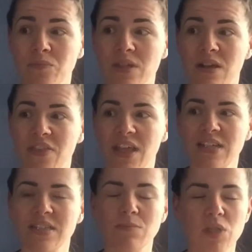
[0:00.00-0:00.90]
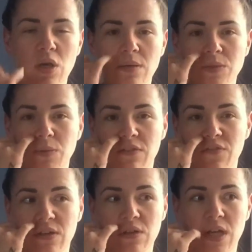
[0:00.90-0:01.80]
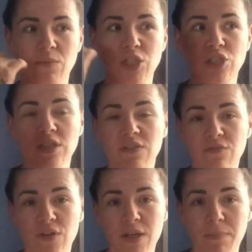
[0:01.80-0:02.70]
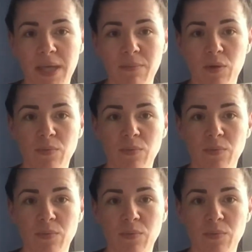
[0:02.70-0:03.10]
I think sometimes we feel like we should invite people,